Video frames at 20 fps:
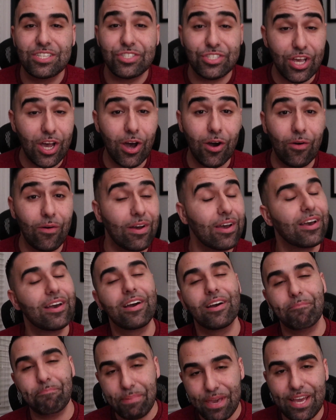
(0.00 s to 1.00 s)
So
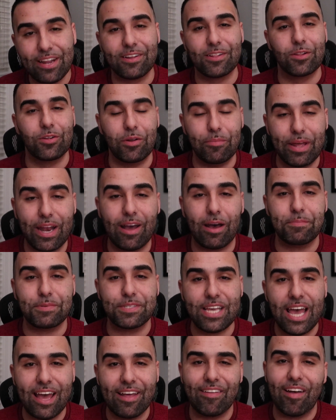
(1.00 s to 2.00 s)
being a little bit
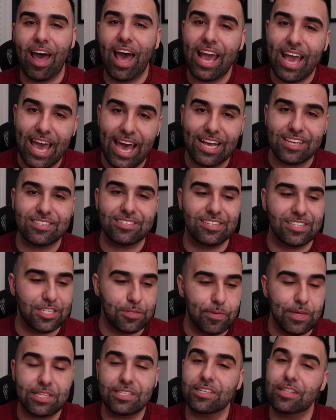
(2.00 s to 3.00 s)
upset, I asked to
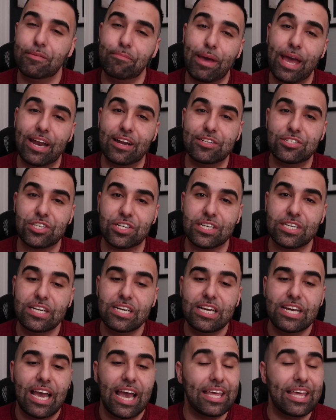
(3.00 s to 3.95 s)
speak to the manager,